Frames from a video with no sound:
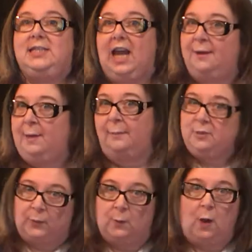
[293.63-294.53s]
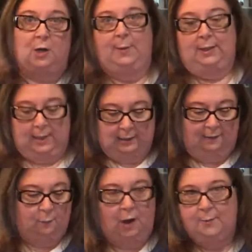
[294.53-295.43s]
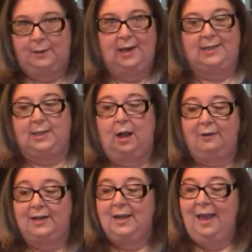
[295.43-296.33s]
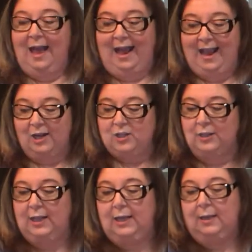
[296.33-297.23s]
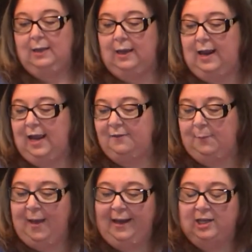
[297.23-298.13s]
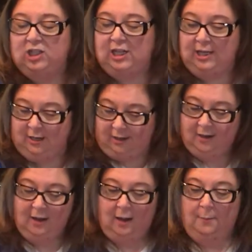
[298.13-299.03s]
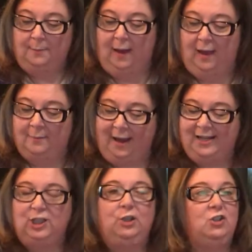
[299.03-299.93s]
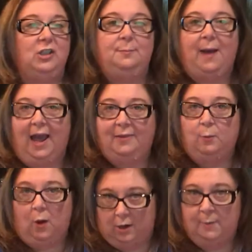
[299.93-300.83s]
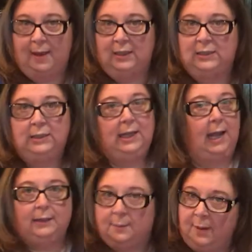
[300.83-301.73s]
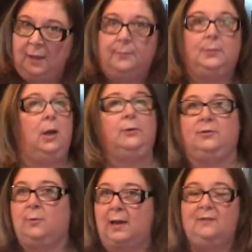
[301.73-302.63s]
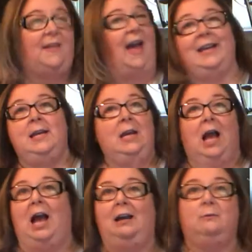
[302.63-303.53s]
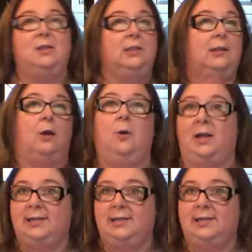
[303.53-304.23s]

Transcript: time I'm doing watermelon. I love watermelon. I saw it. I have a package here I usually buy the watermelon, cut them up, go through all of that. I was low on